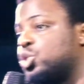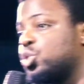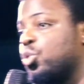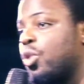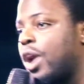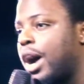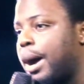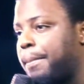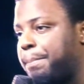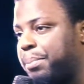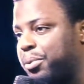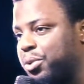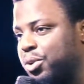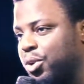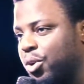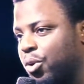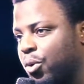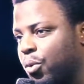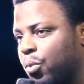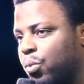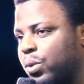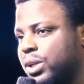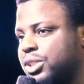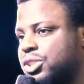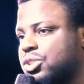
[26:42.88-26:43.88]
to happen,
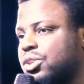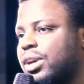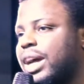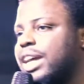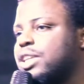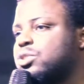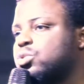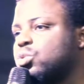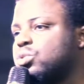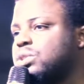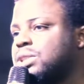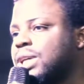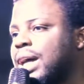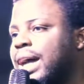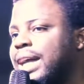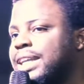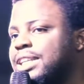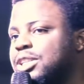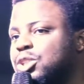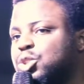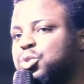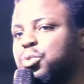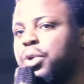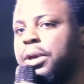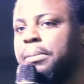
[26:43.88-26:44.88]
we try to tie
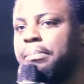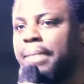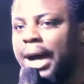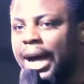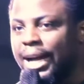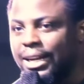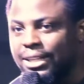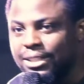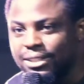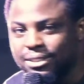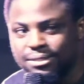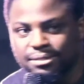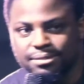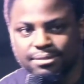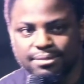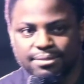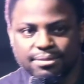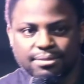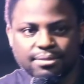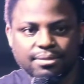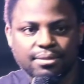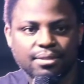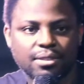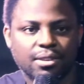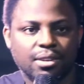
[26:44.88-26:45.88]
it to a man.
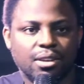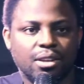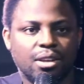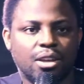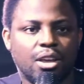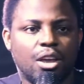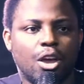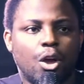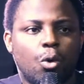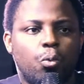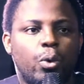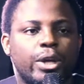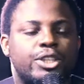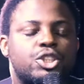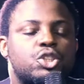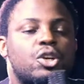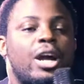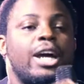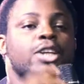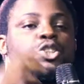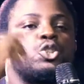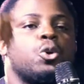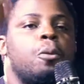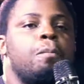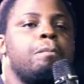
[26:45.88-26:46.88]
We
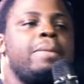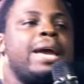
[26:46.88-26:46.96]
try to